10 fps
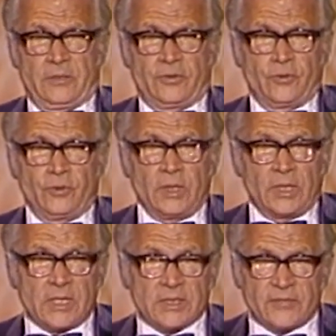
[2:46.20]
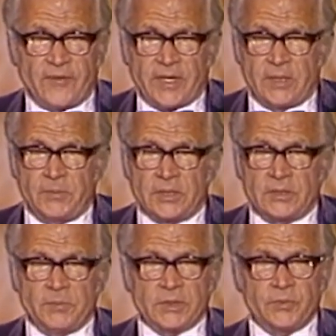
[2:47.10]
through glass fibers,
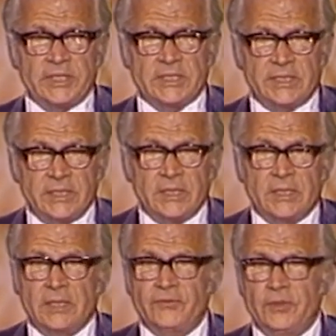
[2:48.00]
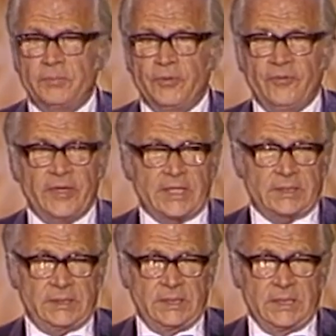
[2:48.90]
but we still have to
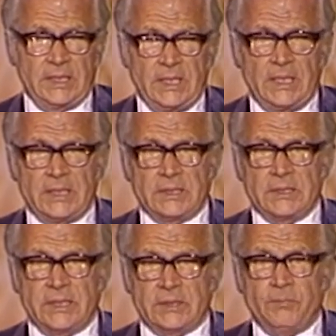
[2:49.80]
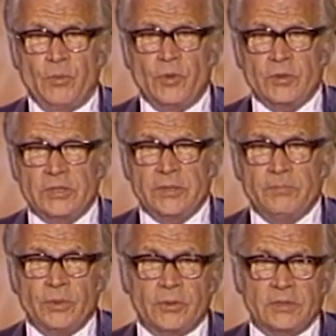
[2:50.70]
perfect that most
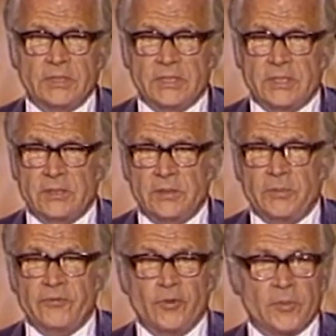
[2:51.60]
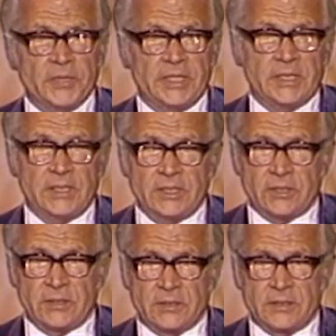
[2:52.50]
important system of
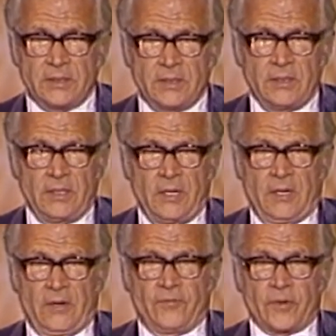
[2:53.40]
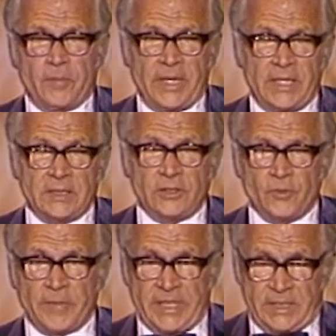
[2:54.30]
communications, from man to
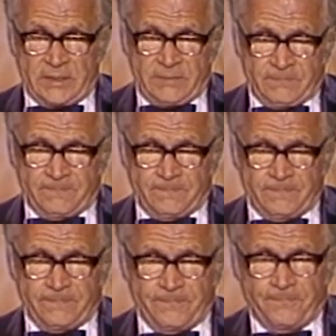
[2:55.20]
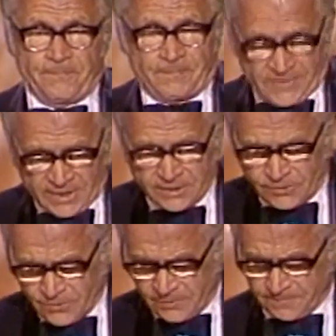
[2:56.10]
man. Thank you.